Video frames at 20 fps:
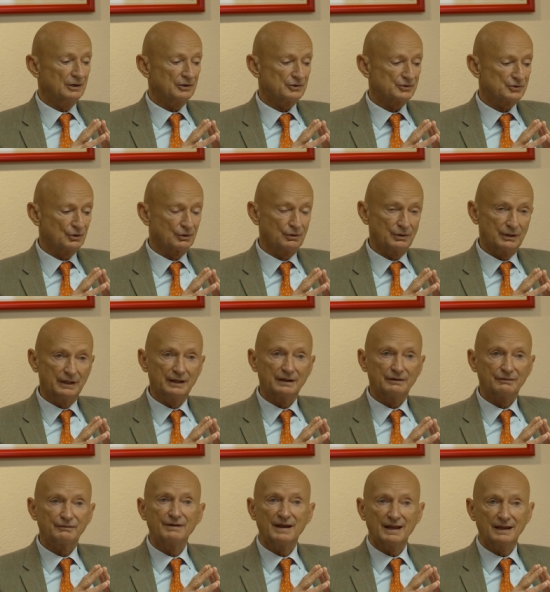So
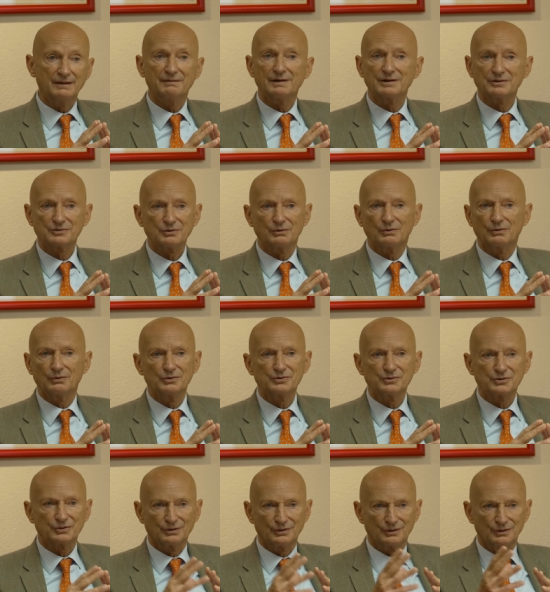it favors
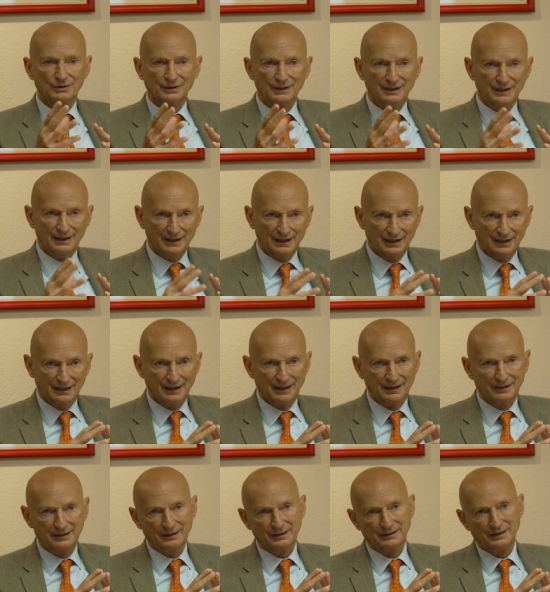also uh,
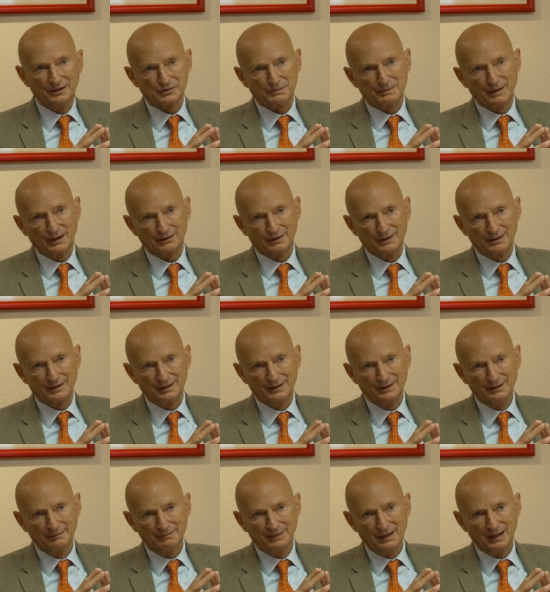uh the
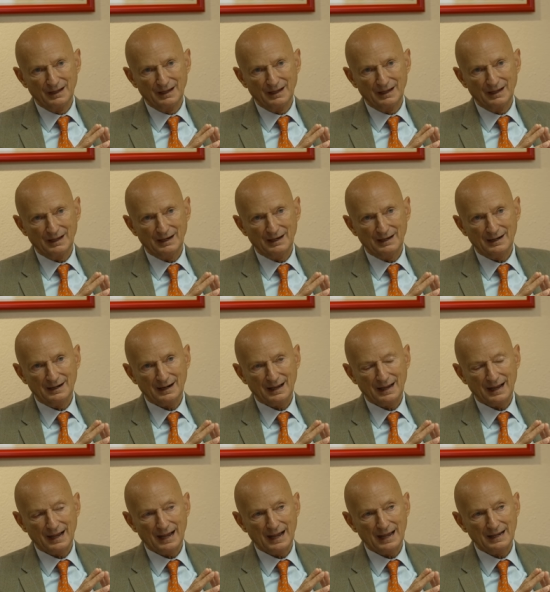disparity. And
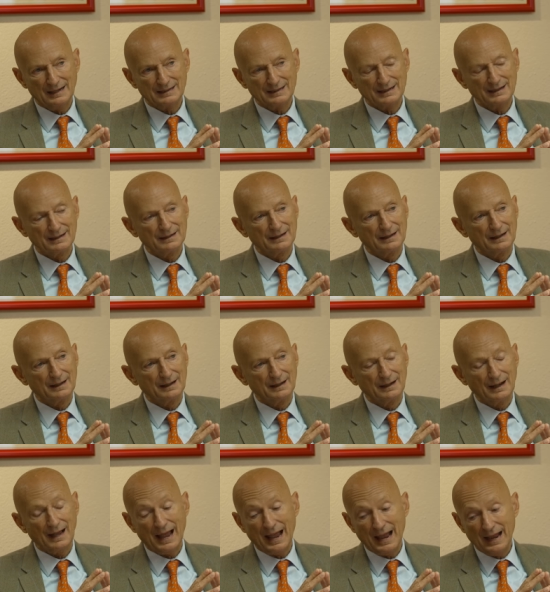I think
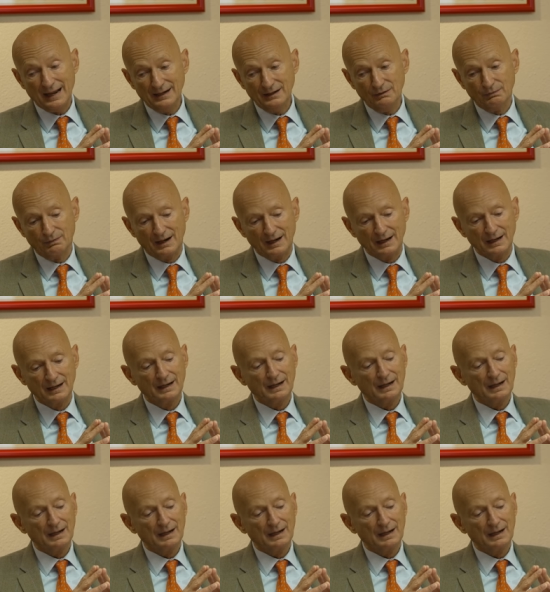that anyway,